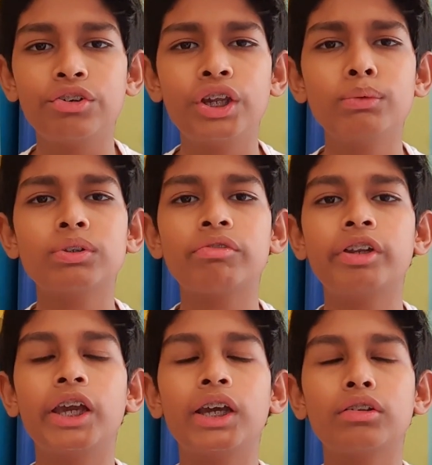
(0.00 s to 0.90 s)
dreams of
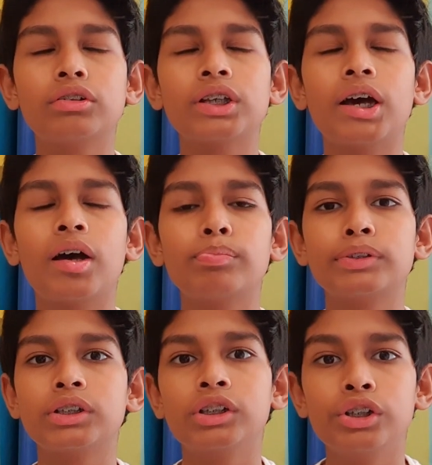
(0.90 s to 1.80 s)
taking those
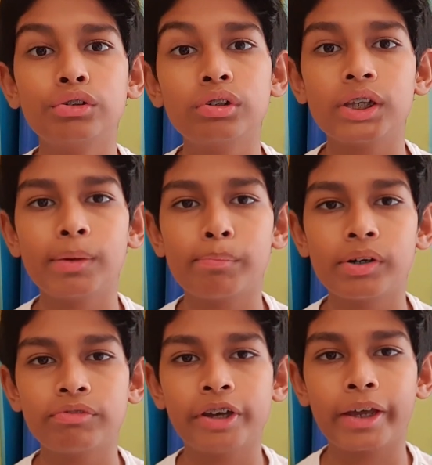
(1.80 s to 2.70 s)
absolutely
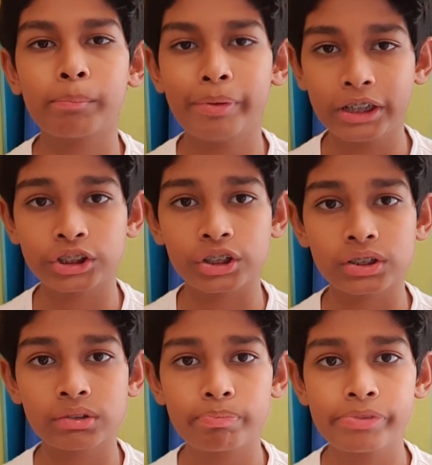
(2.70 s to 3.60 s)
perfect
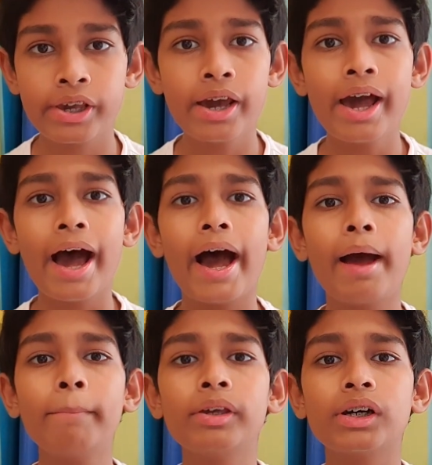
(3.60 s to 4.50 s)
pictures.
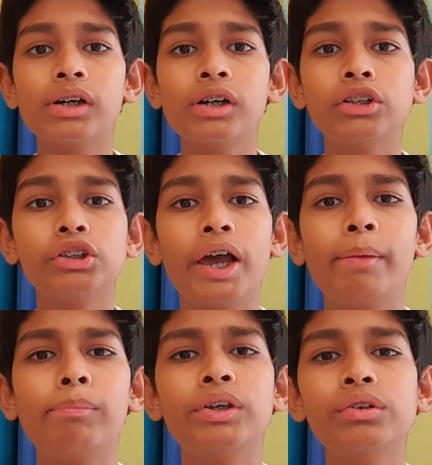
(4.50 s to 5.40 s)
I am here to
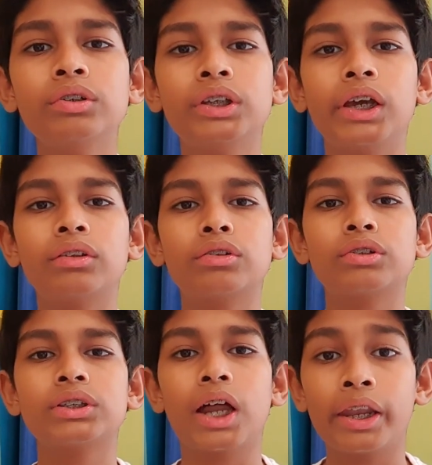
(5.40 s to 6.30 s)
help you take
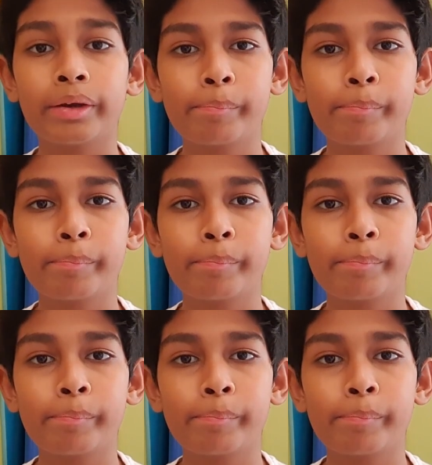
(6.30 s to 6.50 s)
those stunning